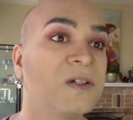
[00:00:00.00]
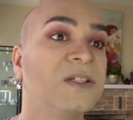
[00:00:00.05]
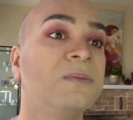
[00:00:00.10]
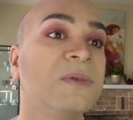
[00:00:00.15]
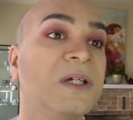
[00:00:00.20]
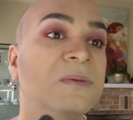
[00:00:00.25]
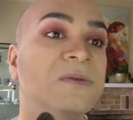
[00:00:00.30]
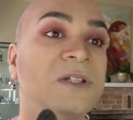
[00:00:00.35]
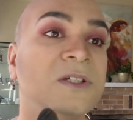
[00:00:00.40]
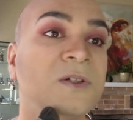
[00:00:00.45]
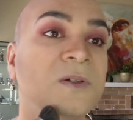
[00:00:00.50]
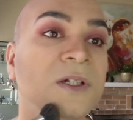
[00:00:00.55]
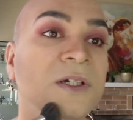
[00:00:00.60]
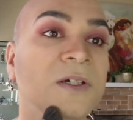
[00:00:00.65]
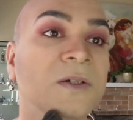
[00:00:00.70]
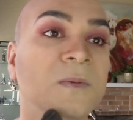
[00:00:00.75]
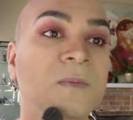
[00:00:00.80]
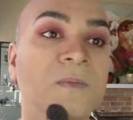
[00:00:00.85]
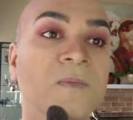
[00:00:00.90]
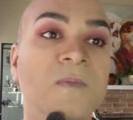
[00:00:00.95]
Sometimes I do
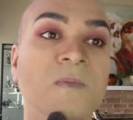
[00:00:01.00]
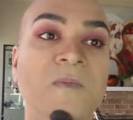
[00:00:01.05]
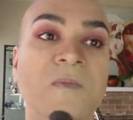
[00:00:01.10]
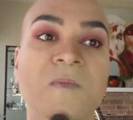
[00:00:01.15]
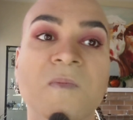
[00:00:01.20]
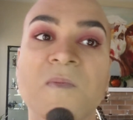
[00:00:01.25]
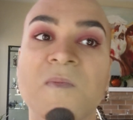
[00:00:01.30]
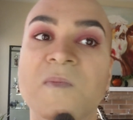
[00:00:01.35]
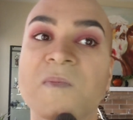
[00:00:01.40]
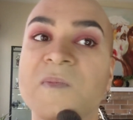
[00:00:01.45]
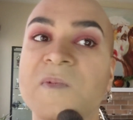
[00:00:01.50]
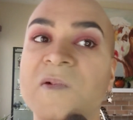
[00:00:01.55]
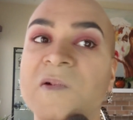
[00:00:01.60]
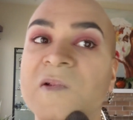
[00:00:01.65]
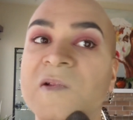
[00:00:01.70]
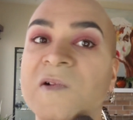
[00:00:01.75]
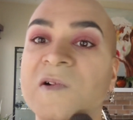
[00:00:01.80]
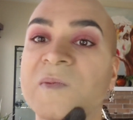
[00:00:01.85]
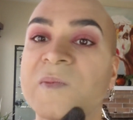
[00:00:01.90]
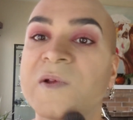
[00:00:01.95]
like a
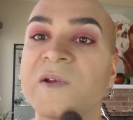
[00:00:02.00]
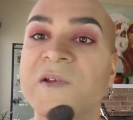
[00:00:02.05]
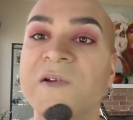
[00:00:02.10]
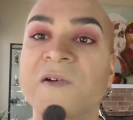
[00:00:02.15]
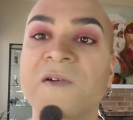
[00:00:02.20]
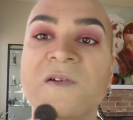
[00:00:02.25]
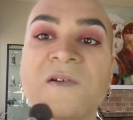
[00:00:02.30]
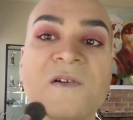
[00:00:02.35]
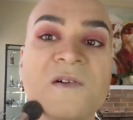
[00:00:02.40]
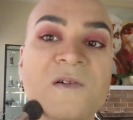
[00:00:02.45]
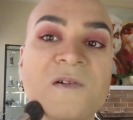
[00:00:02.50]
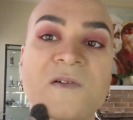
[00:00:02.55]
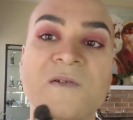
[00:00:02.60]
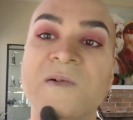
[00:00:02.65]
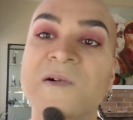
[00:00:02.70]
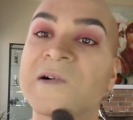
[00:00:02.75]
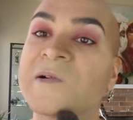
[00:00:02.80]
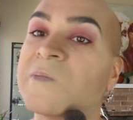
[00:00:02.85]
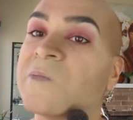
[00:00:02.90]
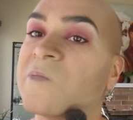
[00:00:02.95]
little bit down here as
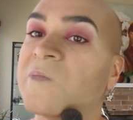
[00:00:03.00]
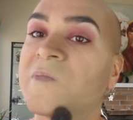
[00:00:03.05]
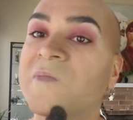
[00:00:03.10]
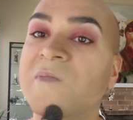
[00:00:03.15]
well.